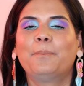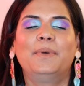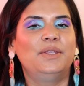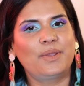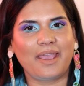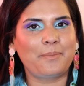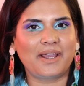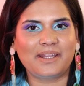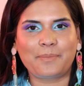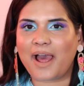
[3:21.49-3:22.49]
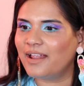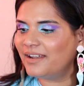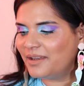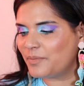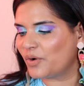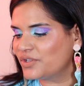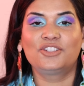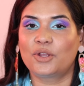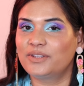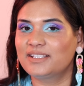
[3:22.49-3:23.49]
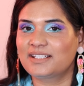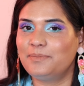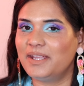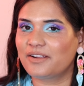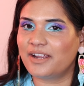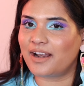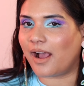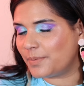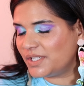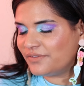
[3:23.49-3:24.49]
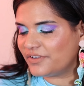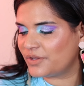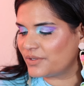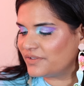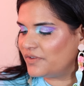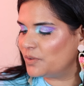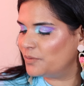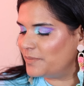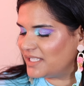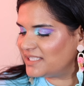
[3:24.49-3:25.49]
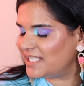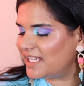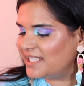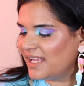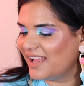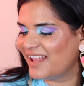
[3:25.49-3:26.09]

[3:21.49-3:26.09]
but you can't buy that palette anymore, so this could be a great option for those of you who missed it.